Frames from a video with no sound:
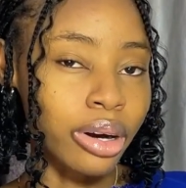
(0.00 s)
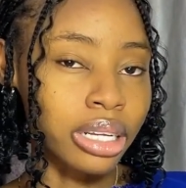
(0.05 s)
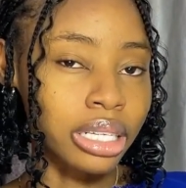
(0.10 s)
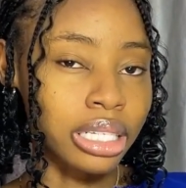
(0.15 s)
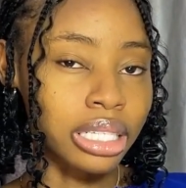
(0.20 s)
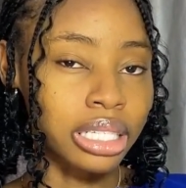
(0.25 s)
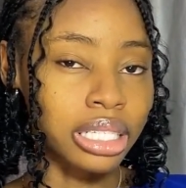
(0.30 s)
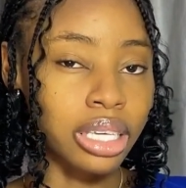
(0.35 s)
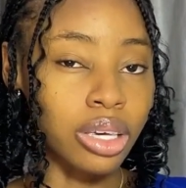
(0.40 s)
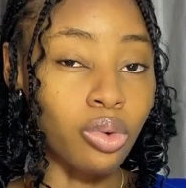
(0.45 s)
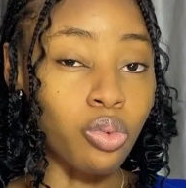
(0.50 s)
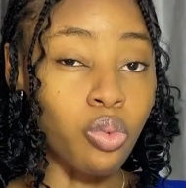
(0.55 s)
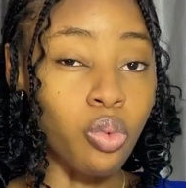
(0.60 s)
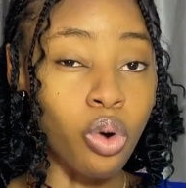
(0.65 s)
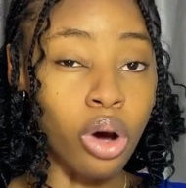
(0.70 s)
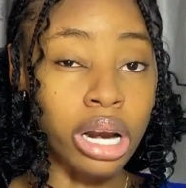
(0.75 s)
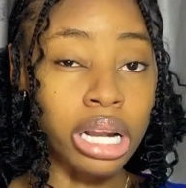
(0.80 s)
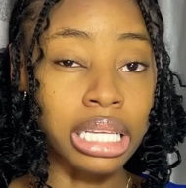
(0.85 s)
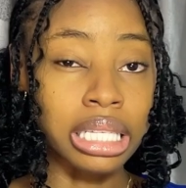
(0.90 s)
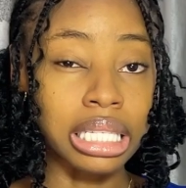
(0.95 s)
to see
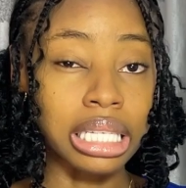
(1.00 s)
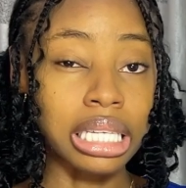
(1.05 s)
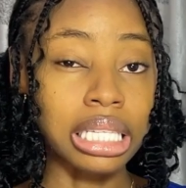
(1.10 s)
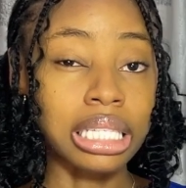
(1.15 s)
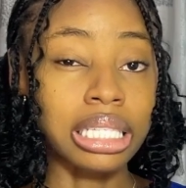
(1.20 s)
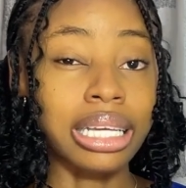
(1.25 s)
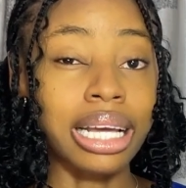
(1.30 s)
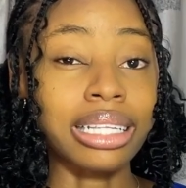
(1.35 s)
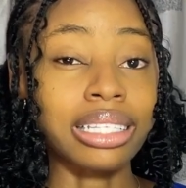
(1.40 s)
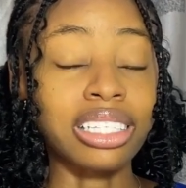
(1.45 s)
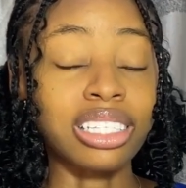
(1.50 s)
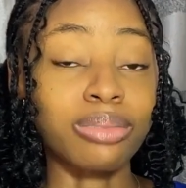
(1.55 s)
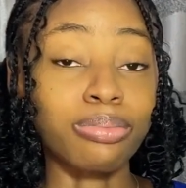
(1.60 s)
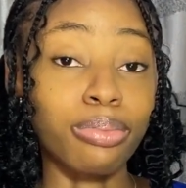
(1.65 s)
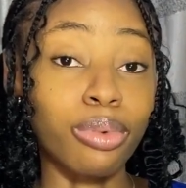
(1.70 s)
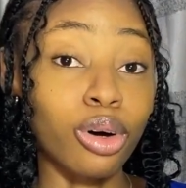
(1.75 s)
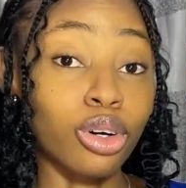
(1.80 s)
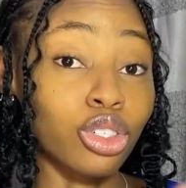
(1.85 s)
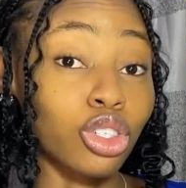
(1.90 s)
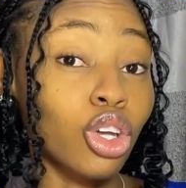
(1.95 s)
what is inside this
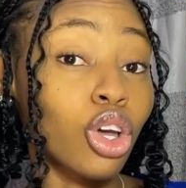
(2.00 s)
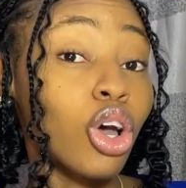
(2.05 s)
box.